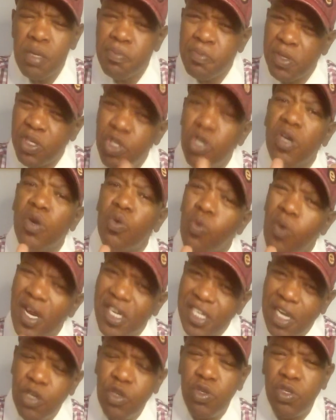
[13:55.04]
but you're going to
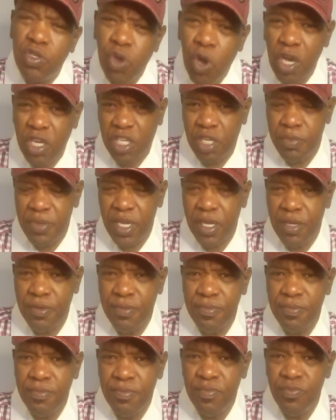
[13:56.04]
watch how you talk to me.
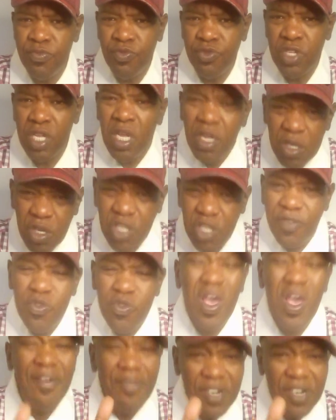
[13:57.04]
Because if
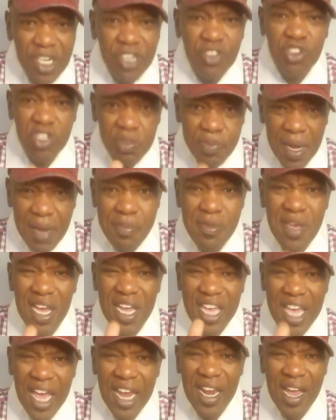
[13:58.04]
you ever disrespect me
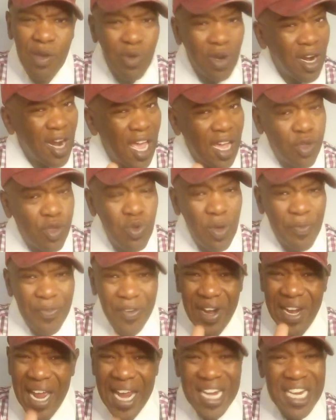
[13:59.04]
again, I will lock you up
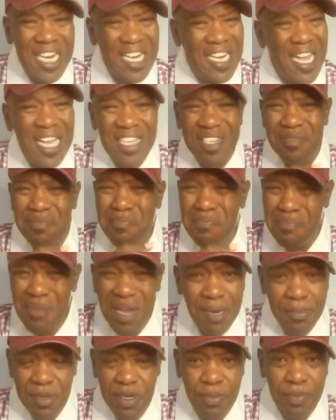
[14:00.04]
for 90 days
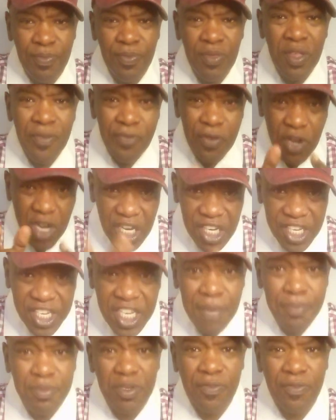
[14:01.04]
minimum for
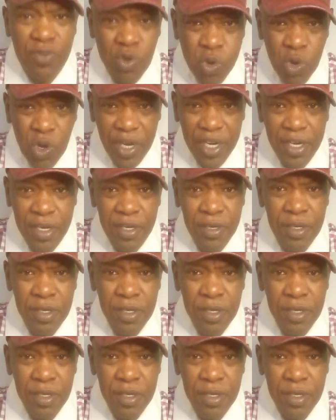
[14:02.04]
contempt of court.